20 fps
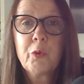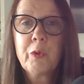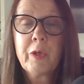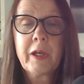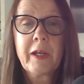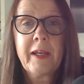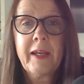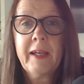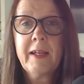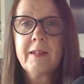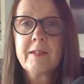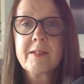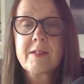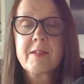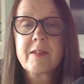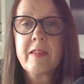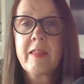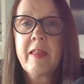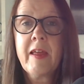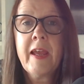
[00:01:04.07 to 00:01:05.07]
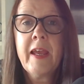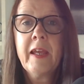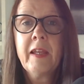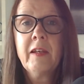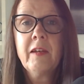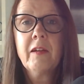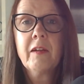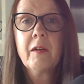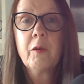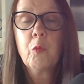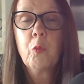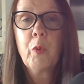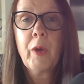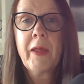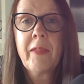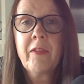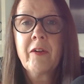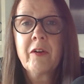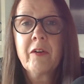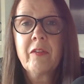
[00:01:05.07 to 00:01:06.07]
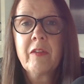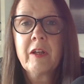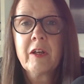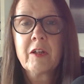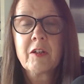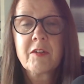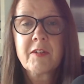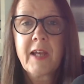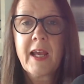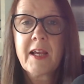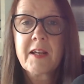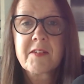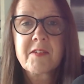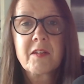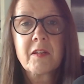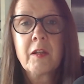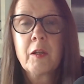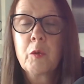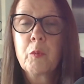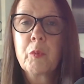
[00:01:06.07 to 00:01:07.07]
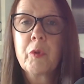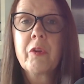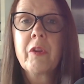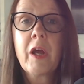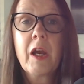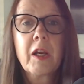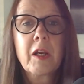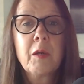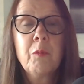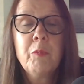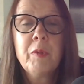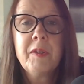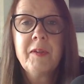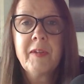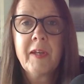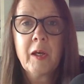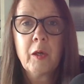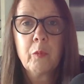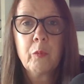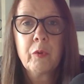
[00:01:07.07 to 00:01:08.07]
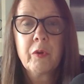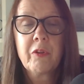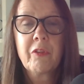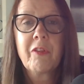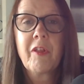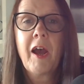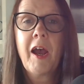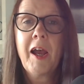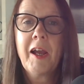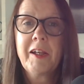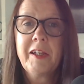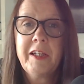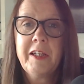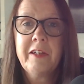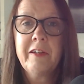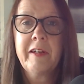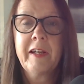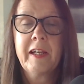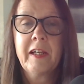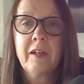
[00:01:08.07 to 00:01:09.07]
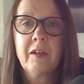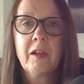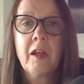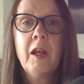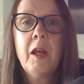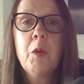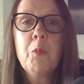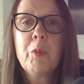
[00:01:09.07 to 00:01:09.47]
own accounts, then whether they're tax allowable, that can be dealt with at year end.